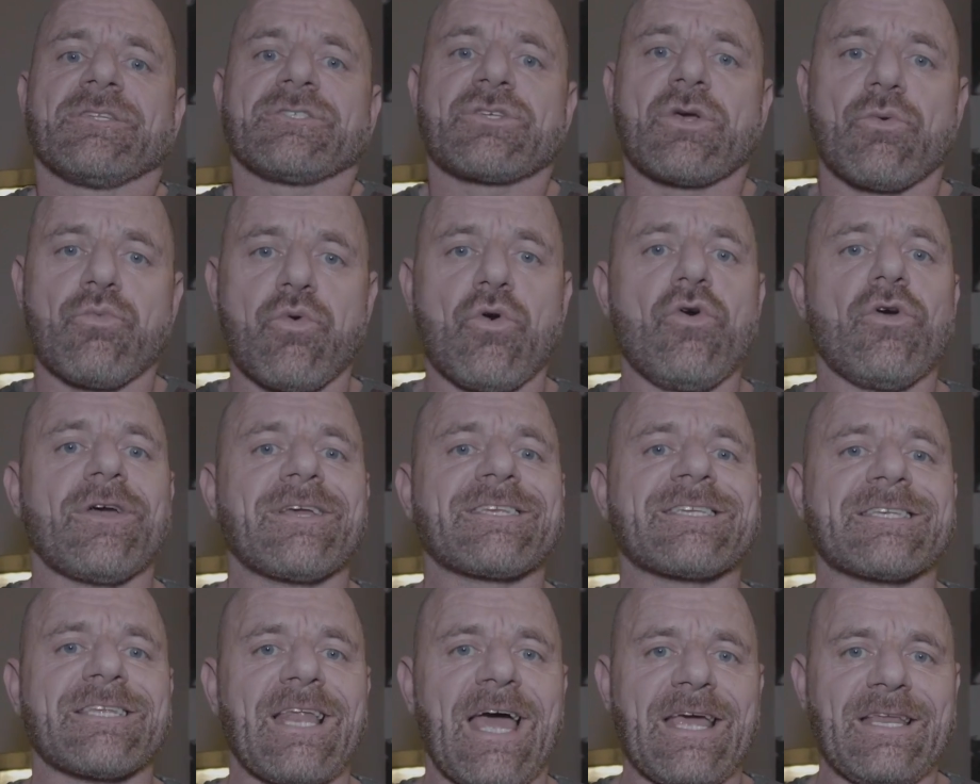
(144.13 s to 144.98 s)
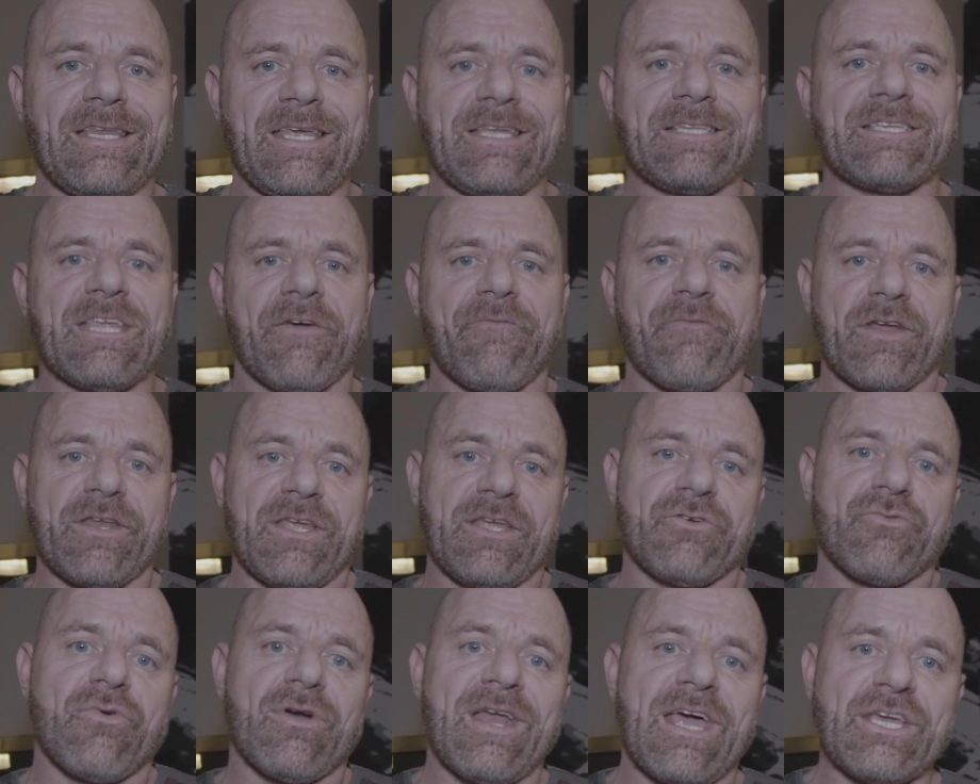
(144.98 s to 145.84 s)
to work slightly different
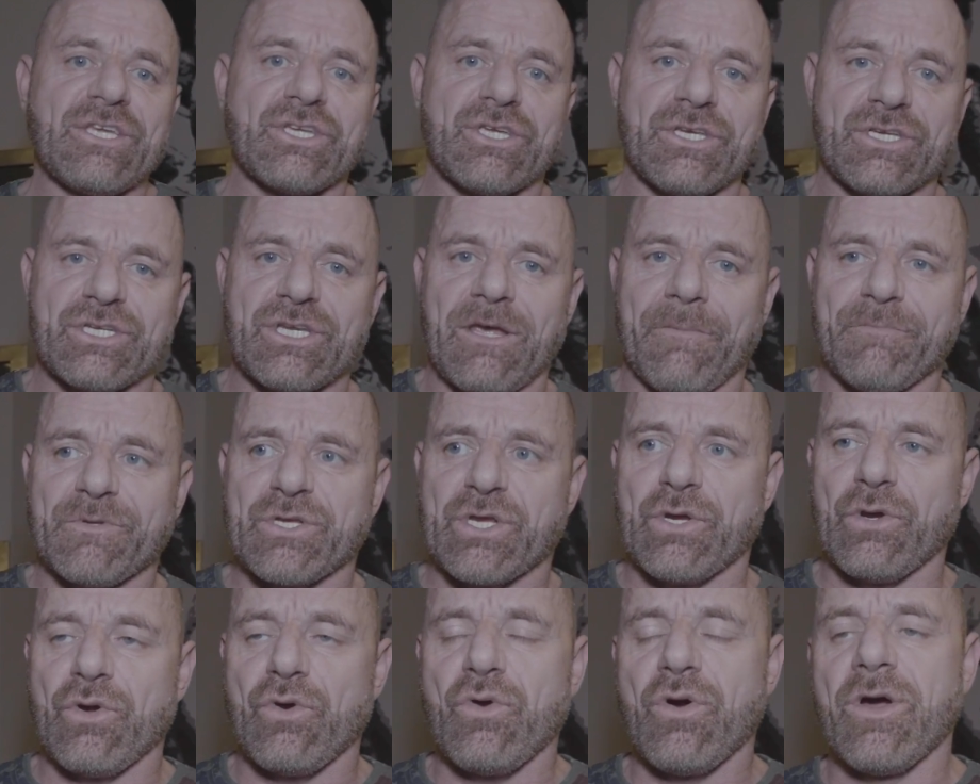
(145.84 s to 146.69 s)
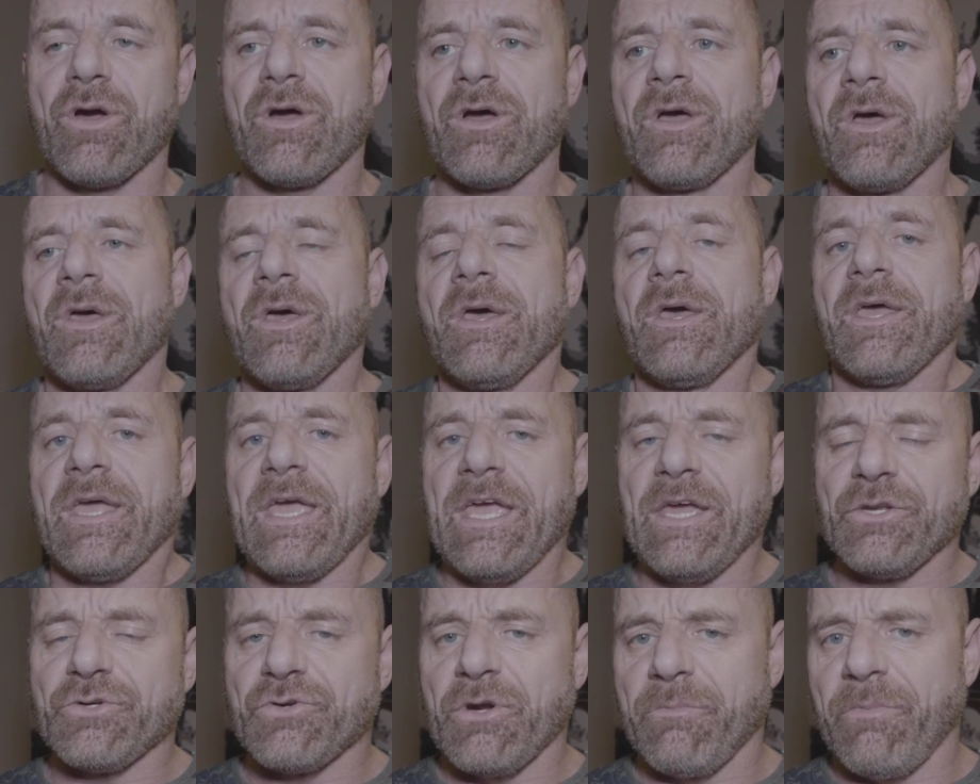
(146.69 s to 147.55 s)
in relationship to
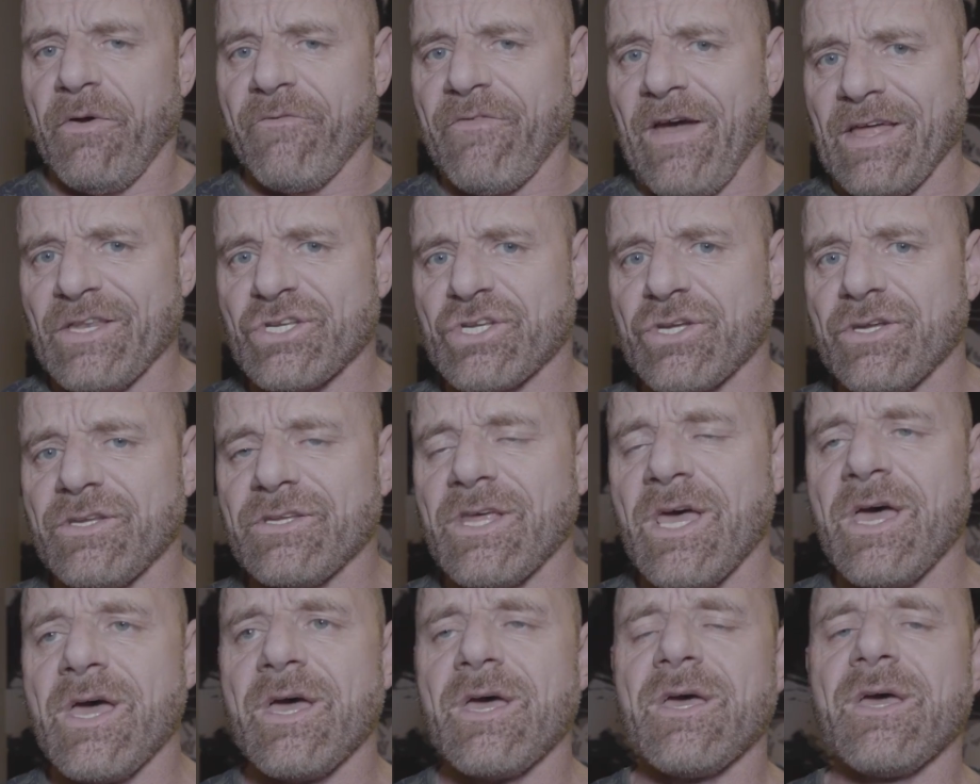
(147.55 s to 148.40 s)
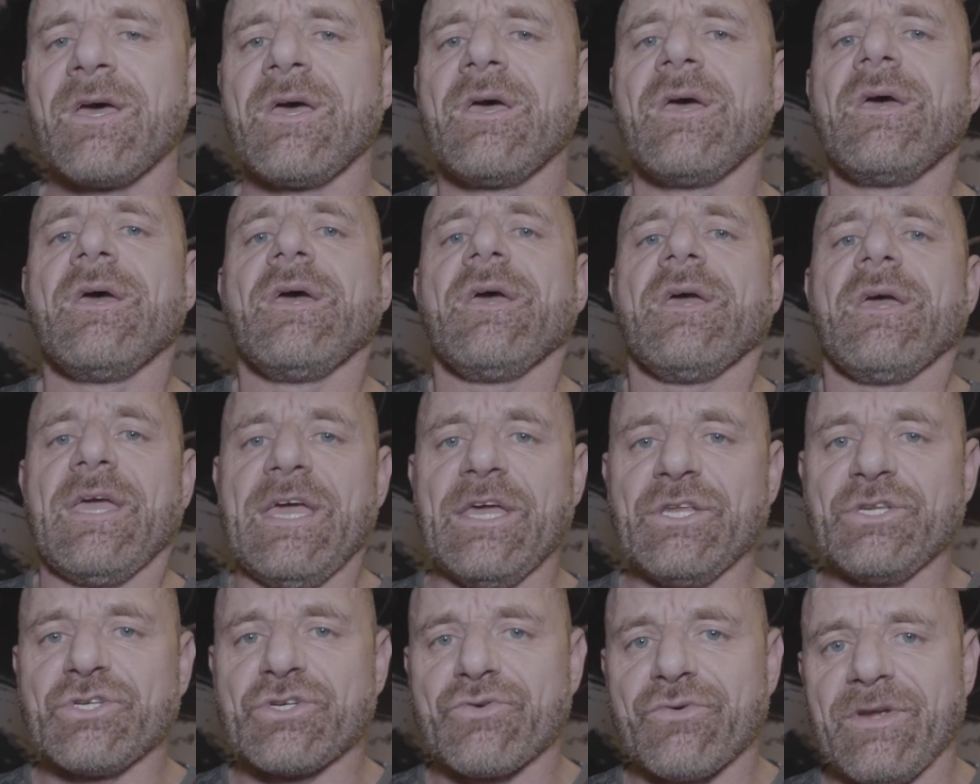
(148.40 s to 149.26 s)
injury prevention,
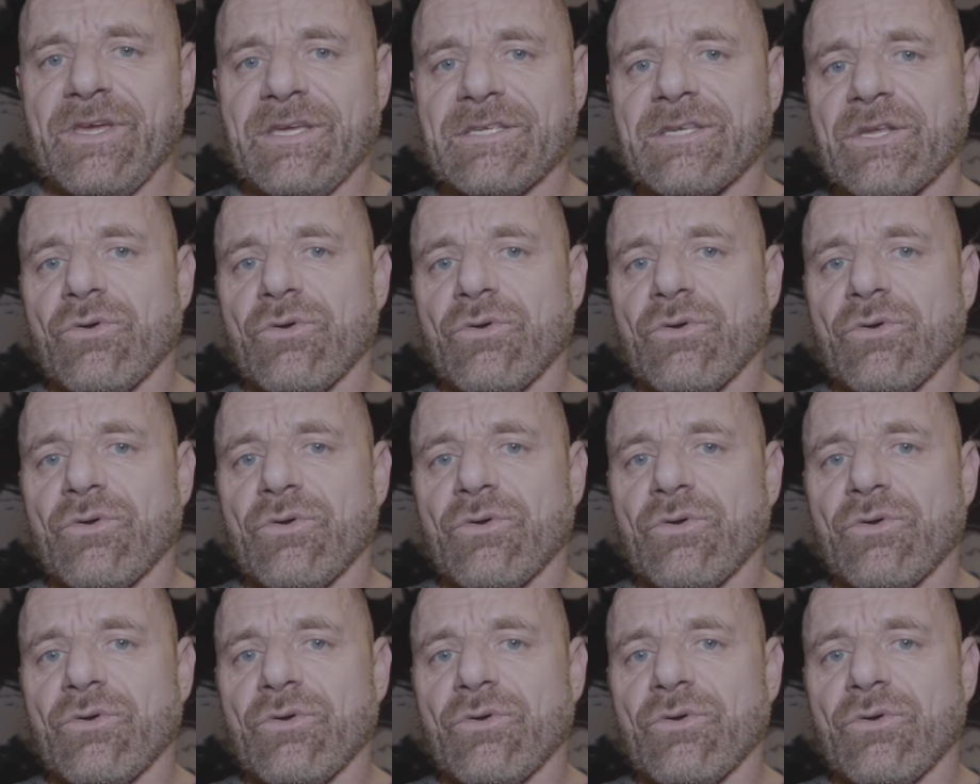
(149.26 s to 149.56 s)
injuries,